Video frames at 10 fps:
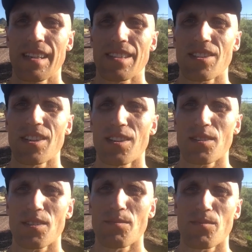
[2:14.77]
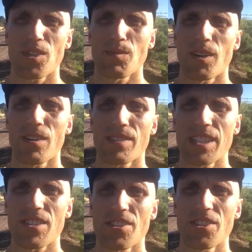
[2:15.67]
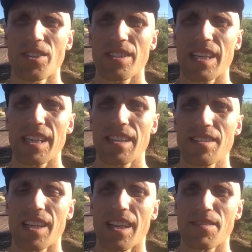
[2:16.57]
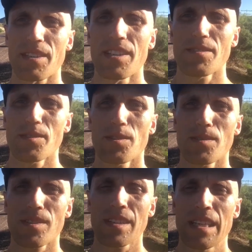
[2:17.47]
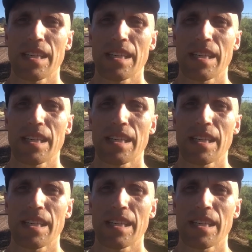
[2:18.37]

As you know, I do my long runs on Tuesdays, day after intervals.